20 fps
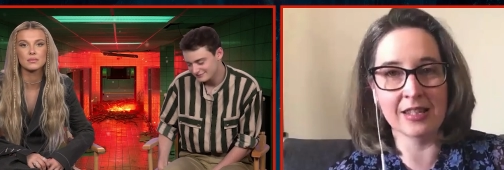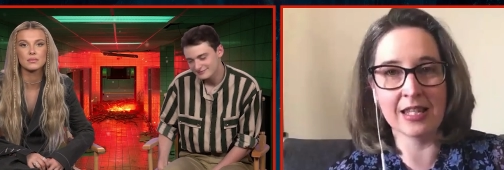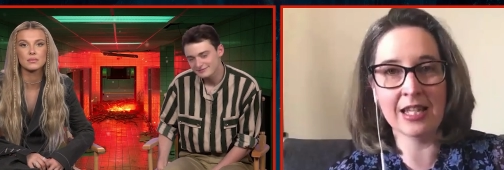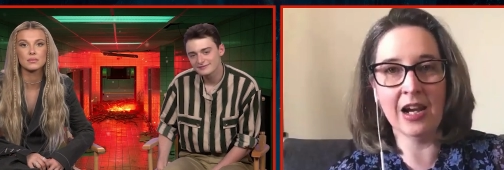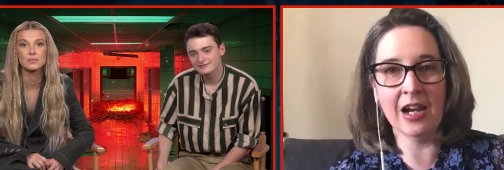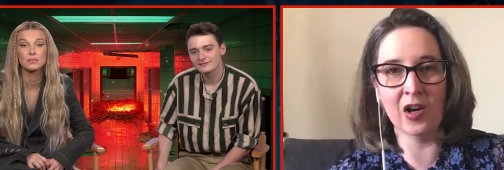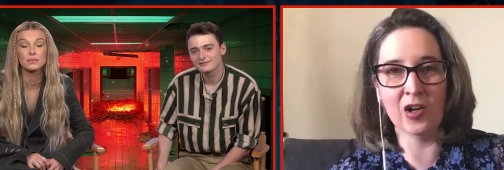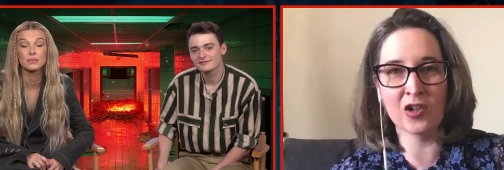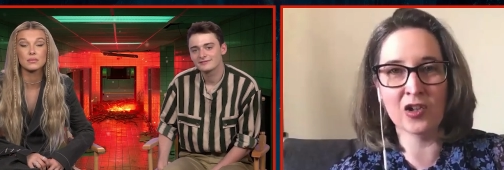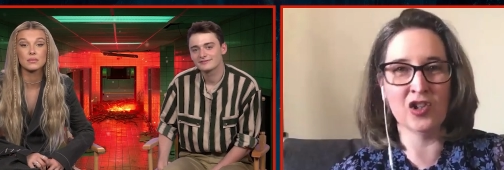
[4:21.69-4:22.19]
Speaker 1: the
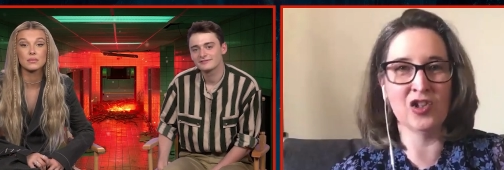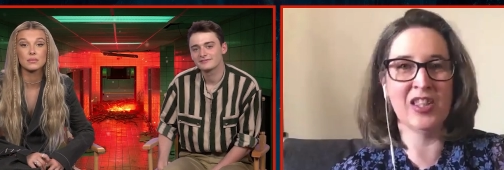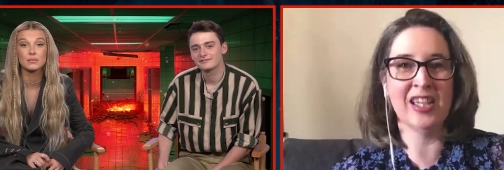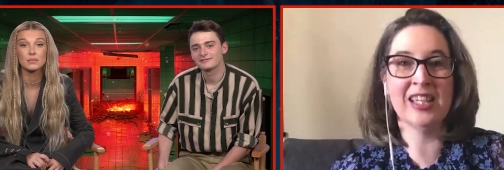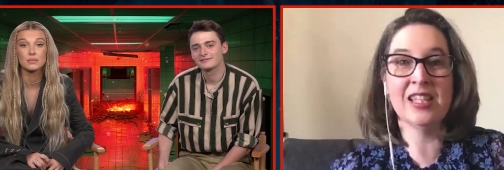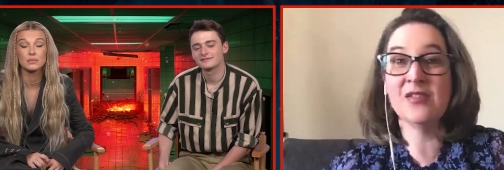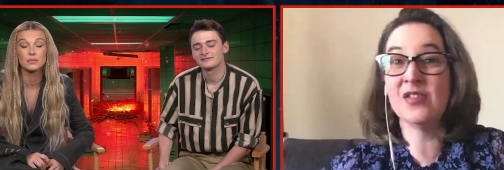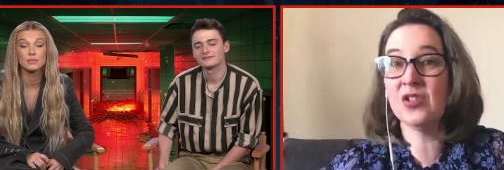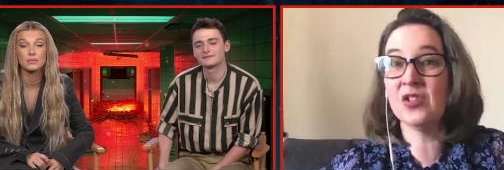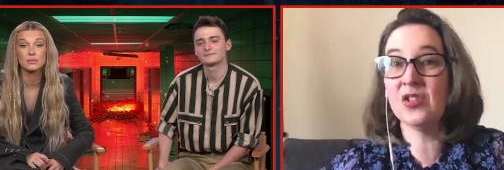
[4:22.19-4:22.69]
character,
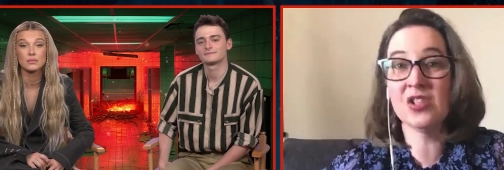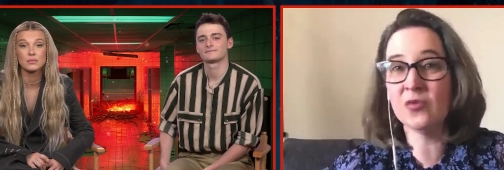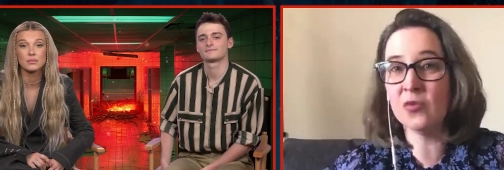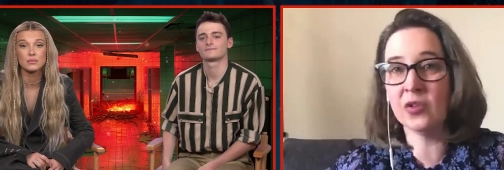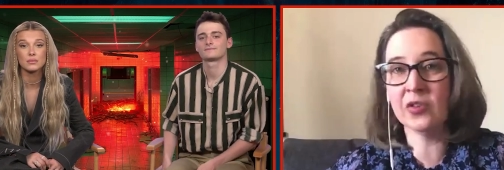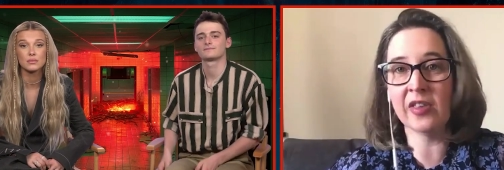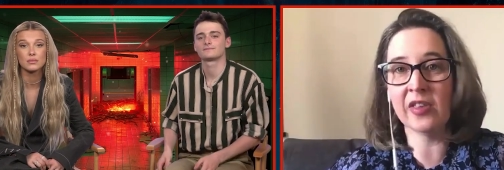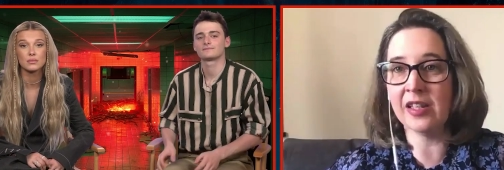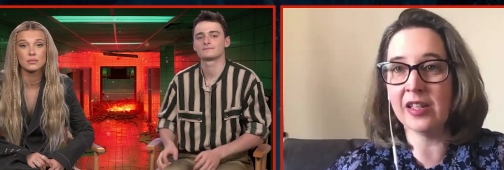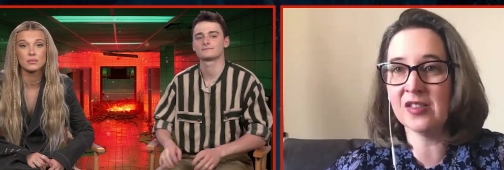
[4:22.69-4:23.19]
that gives you
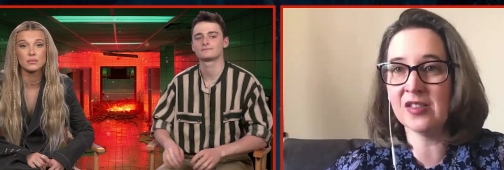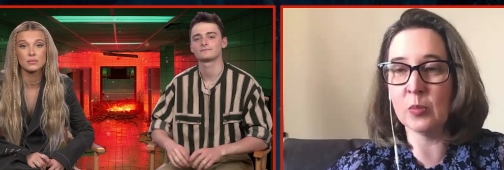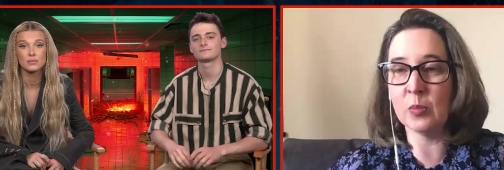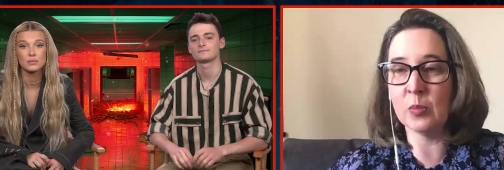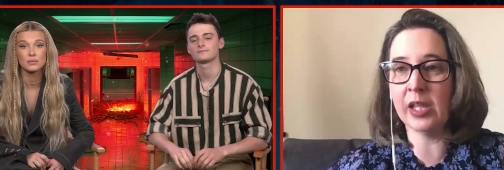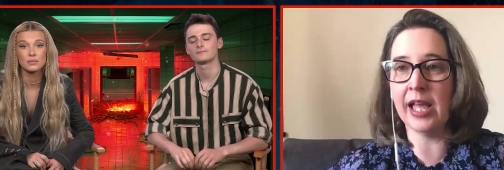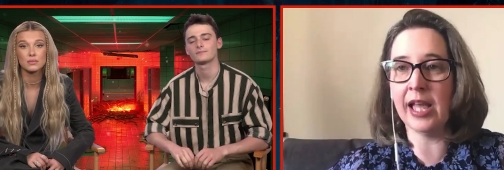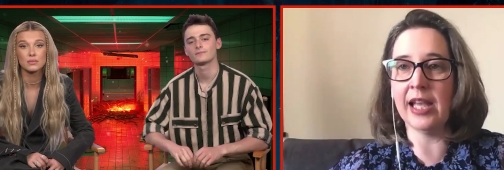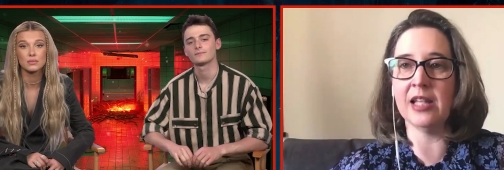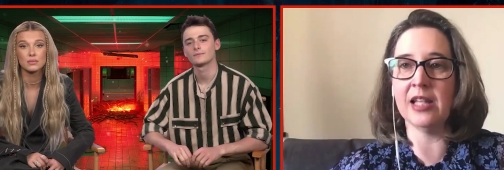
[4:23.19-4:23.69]
different things to
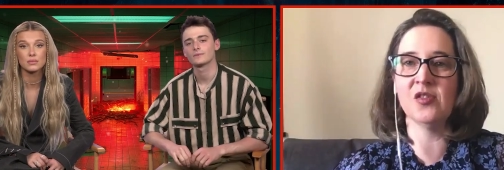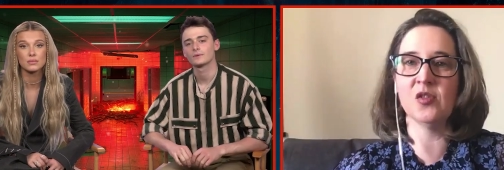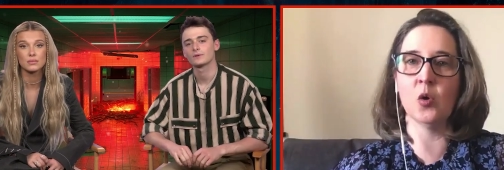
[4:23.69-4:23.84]
play.